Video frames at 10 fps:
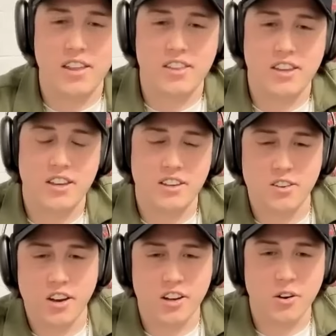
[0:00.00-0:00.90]
Anything
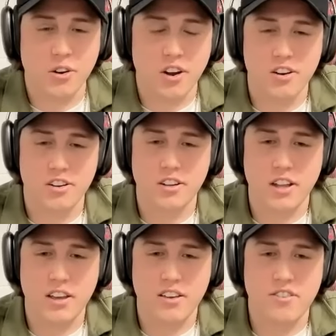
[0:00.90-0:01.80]
you got going on in your
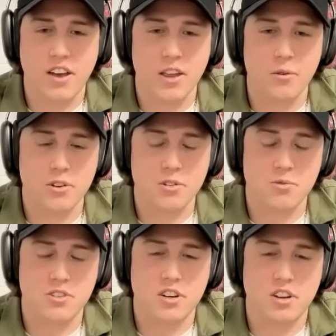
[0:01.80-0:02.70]
life, anyone
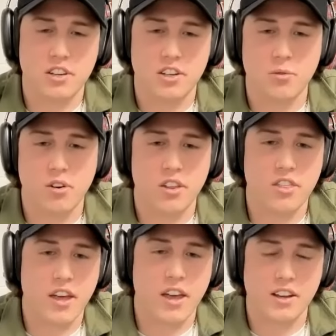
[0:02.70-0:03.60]
specific you want to
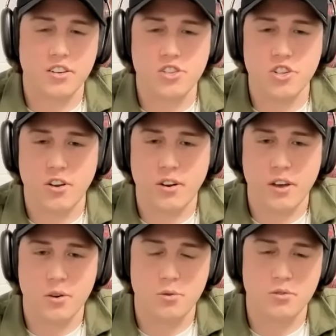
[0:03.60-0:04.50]
thank or shout
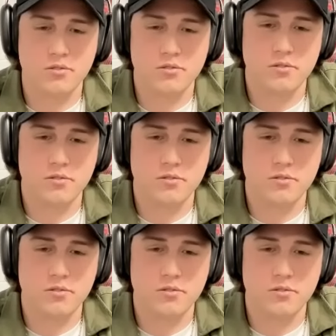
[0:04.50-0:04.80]
out?